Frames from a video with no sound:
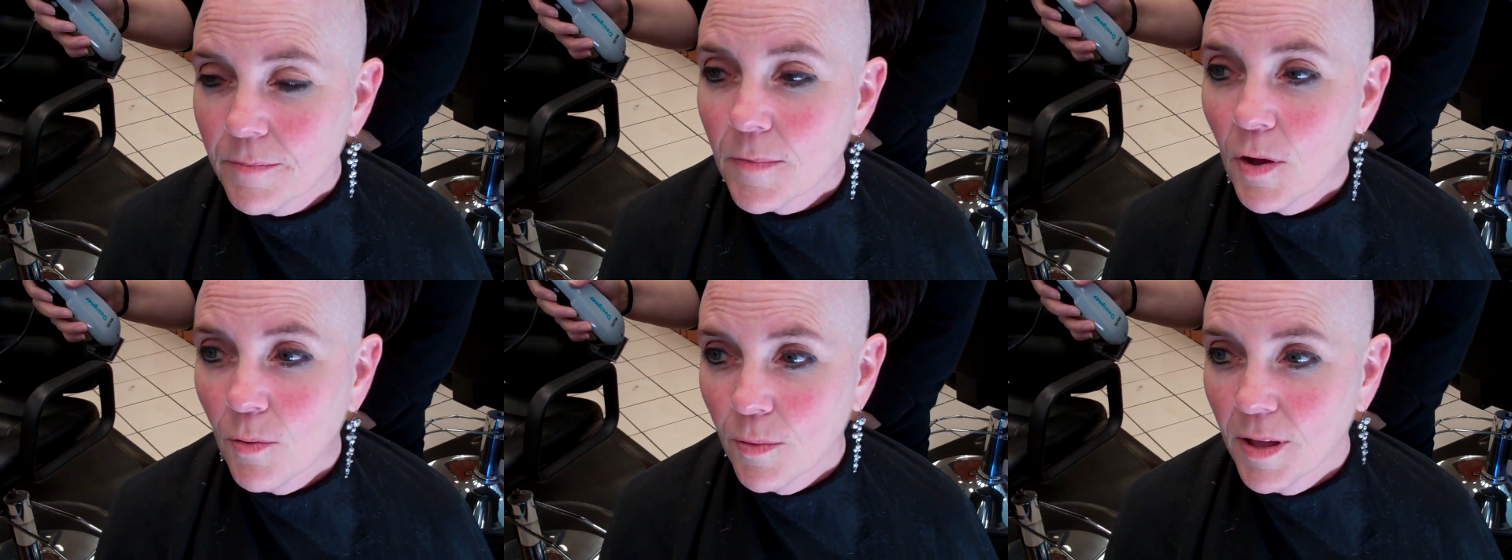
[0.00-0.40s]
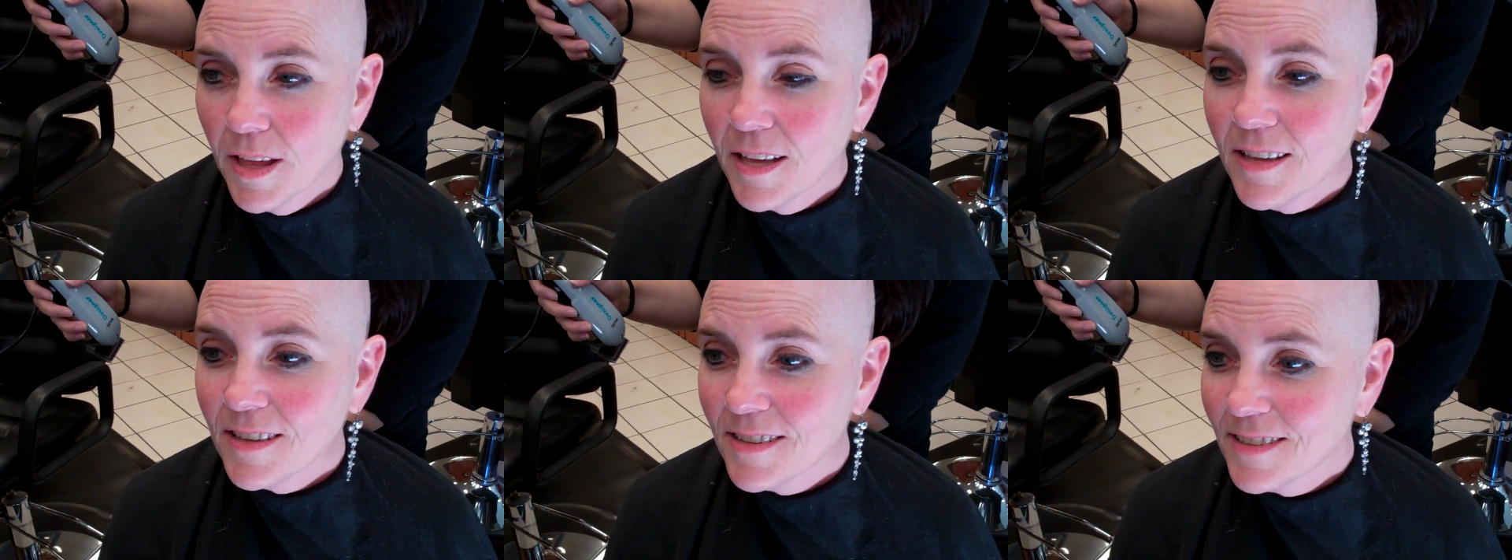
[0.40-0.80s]
Oh, really?
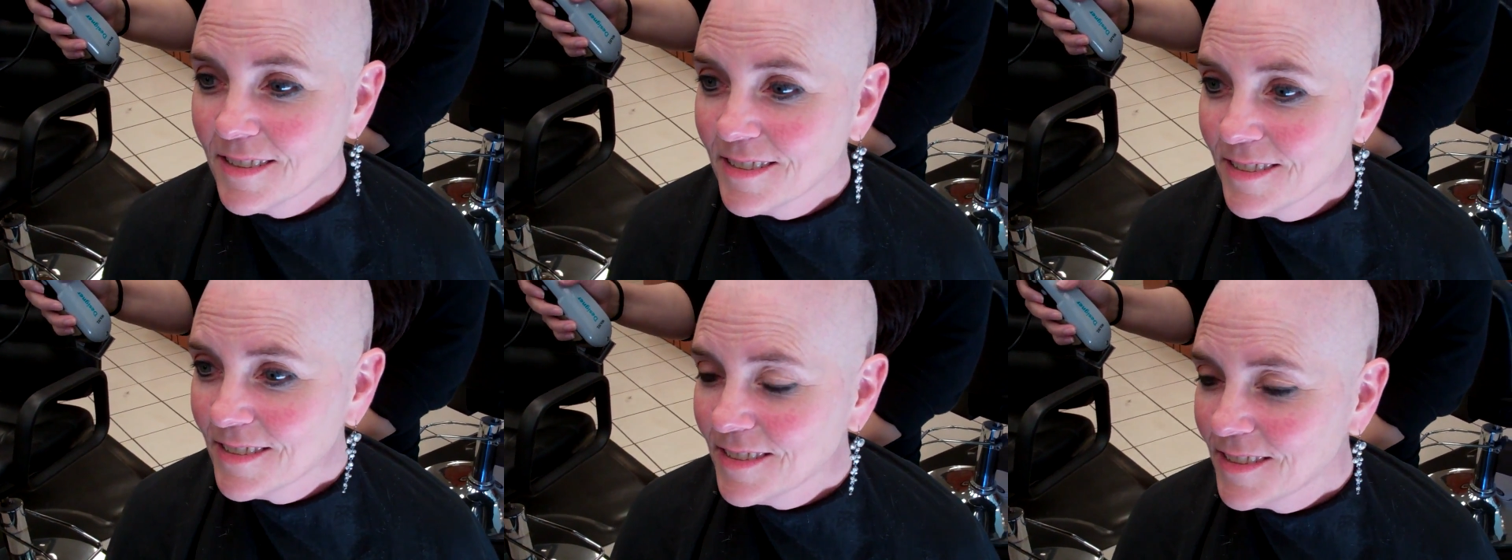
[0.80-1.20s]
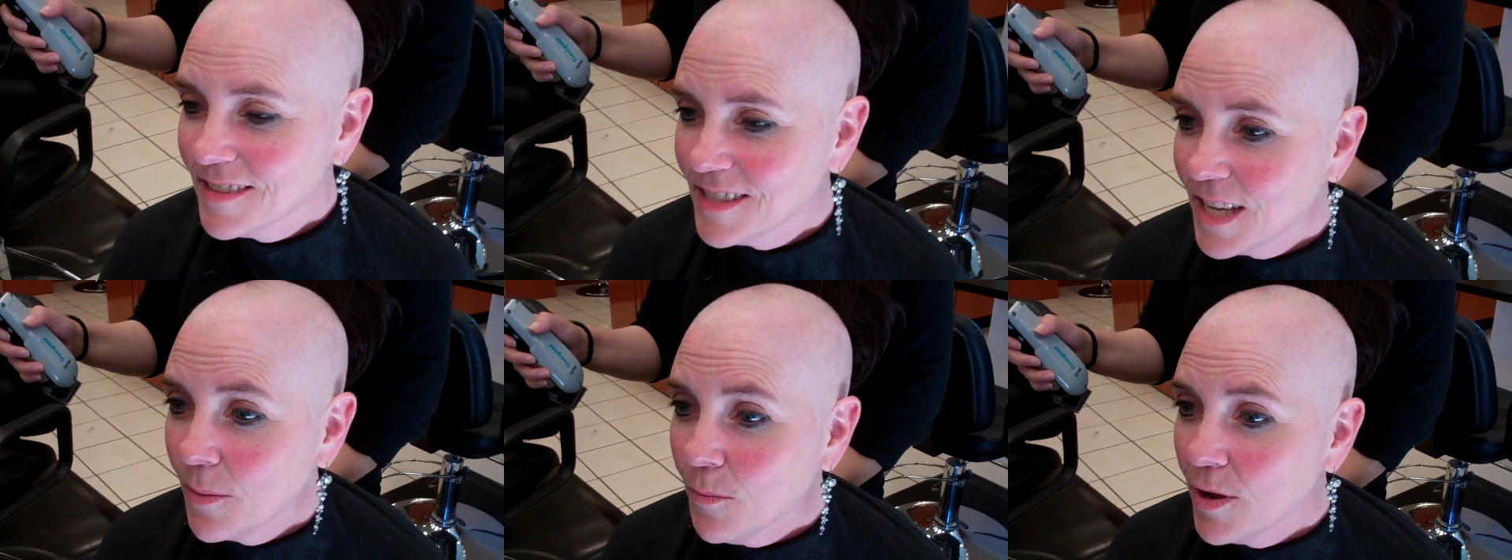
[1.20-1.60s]
Mm-hmm.
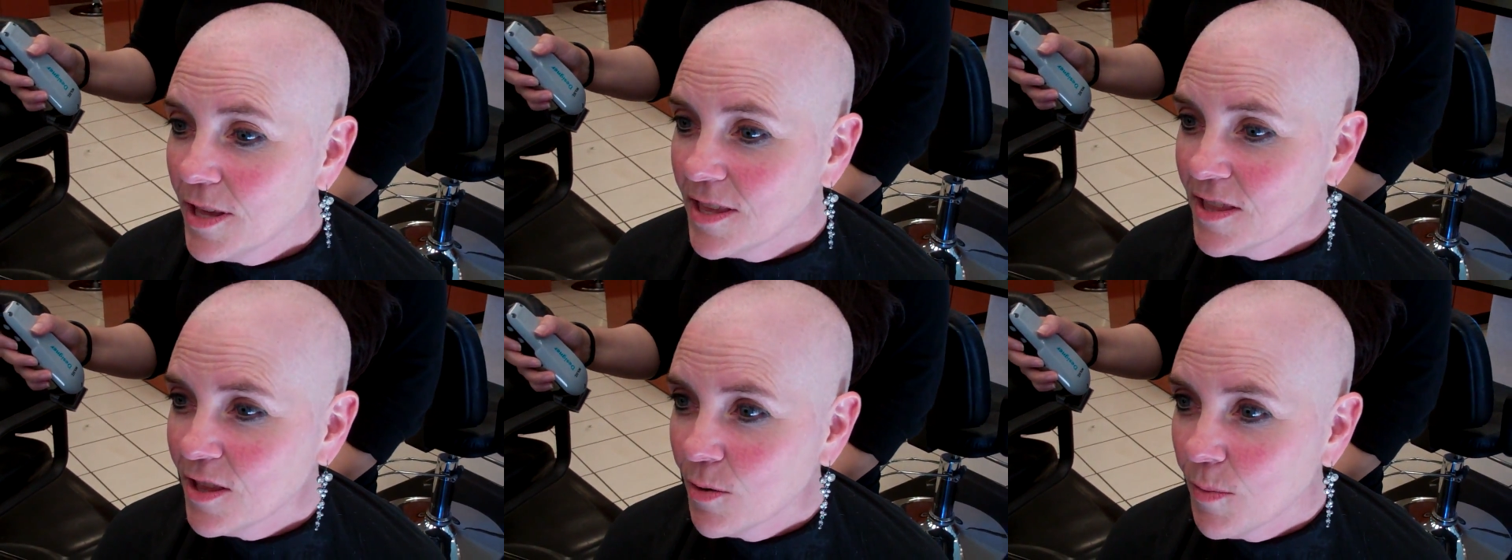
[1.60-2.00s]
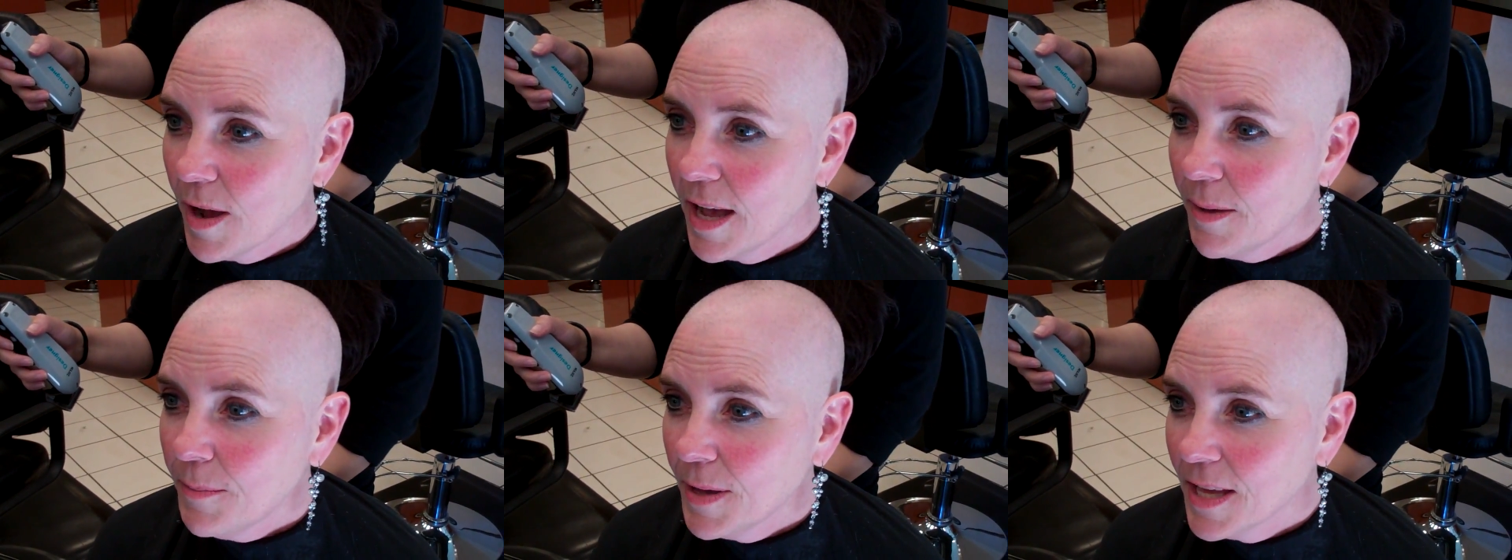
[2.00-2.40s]
Same reason but, though,
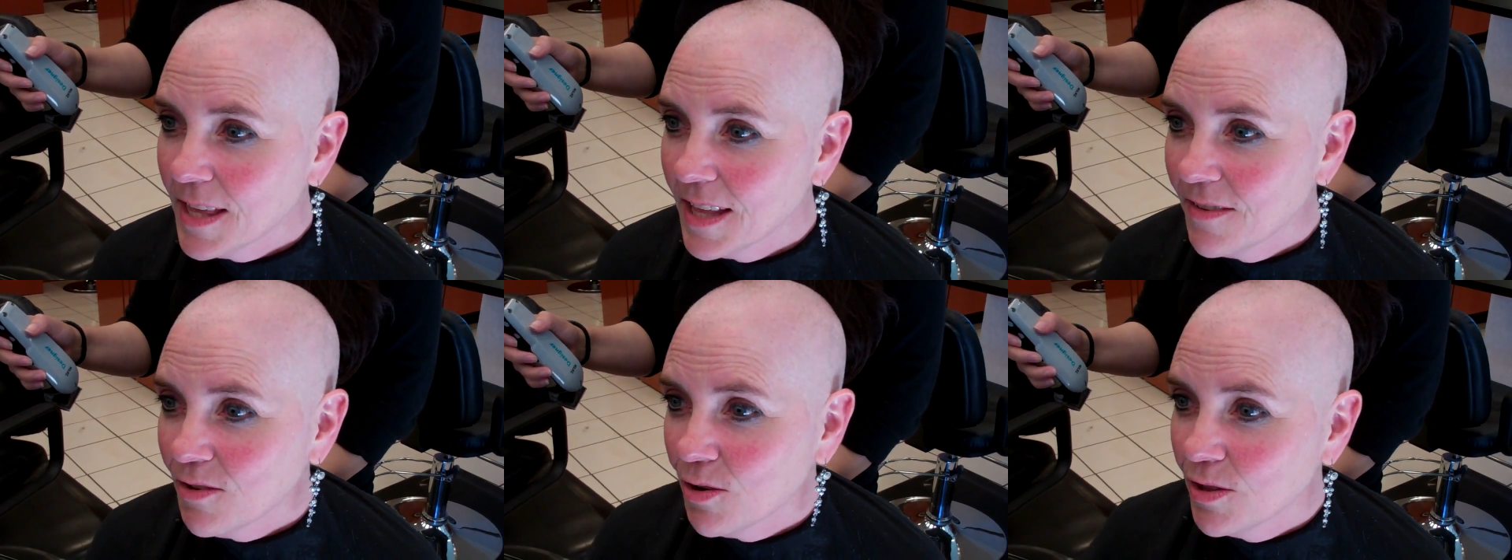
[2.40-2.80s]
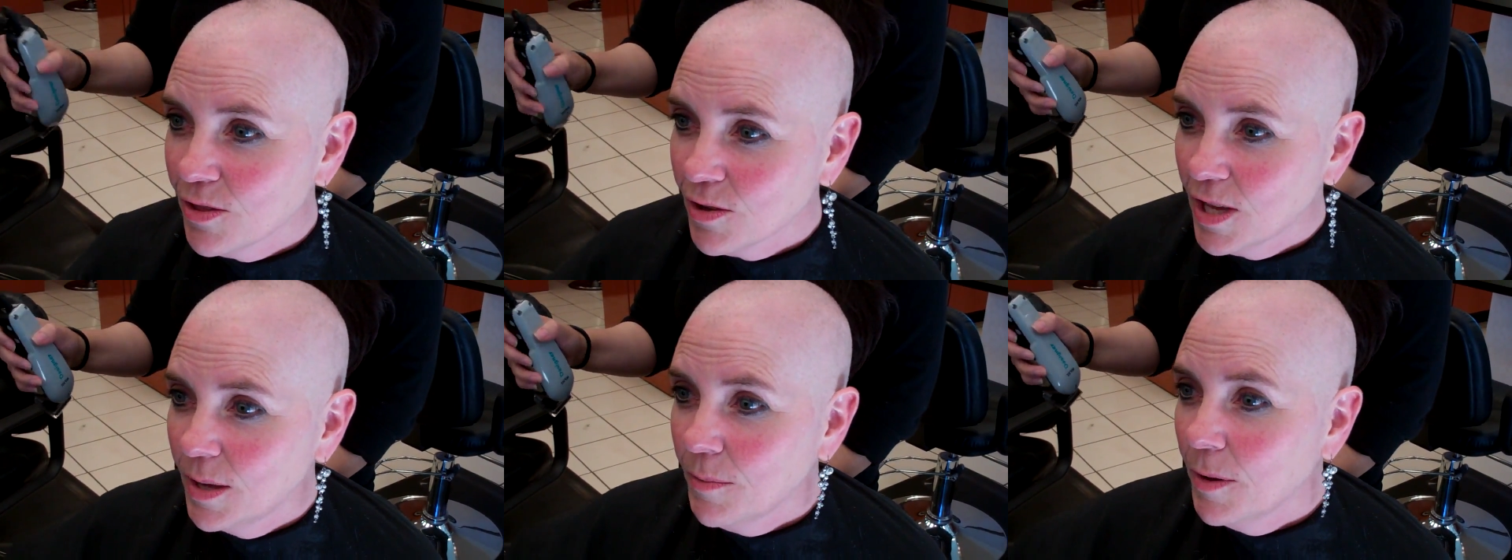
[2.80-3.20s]
right? Because they've gone through
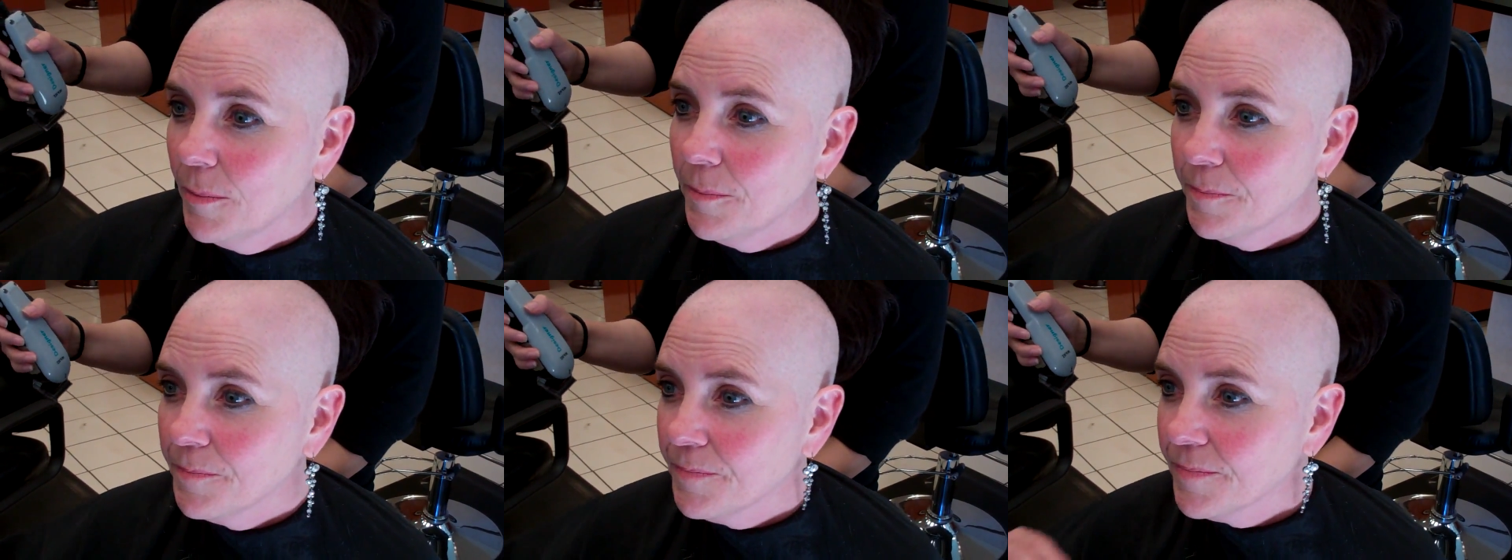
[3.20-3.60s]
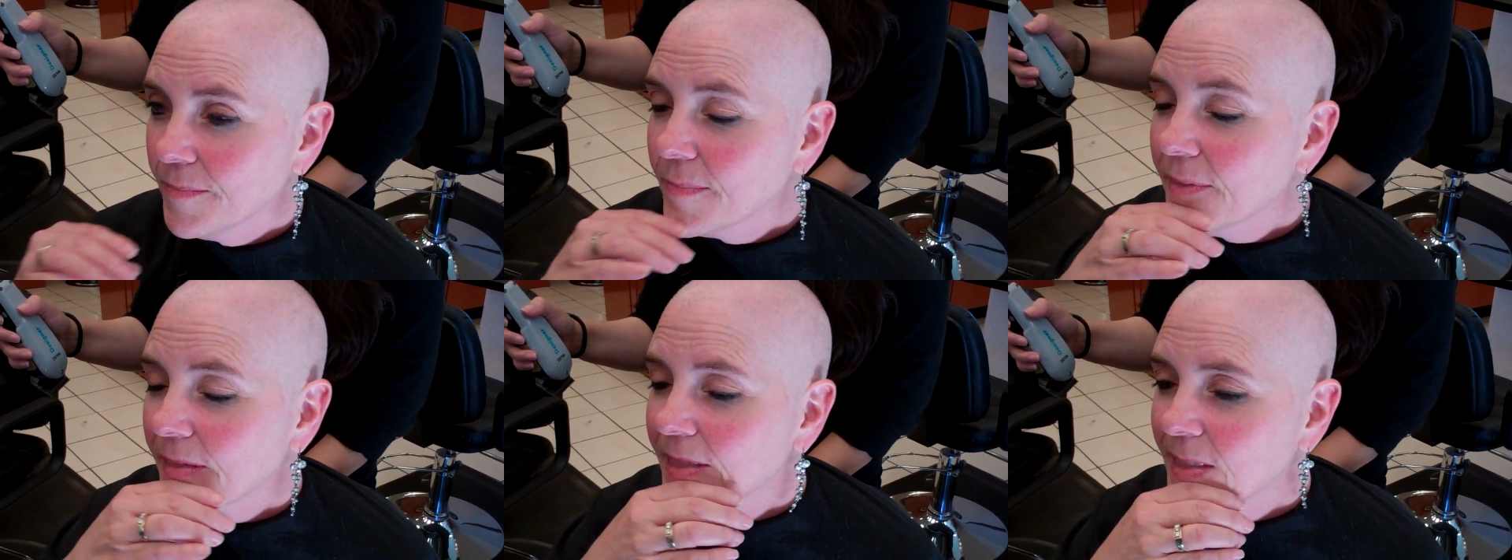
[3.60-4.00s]
chemo. Mm-hmm.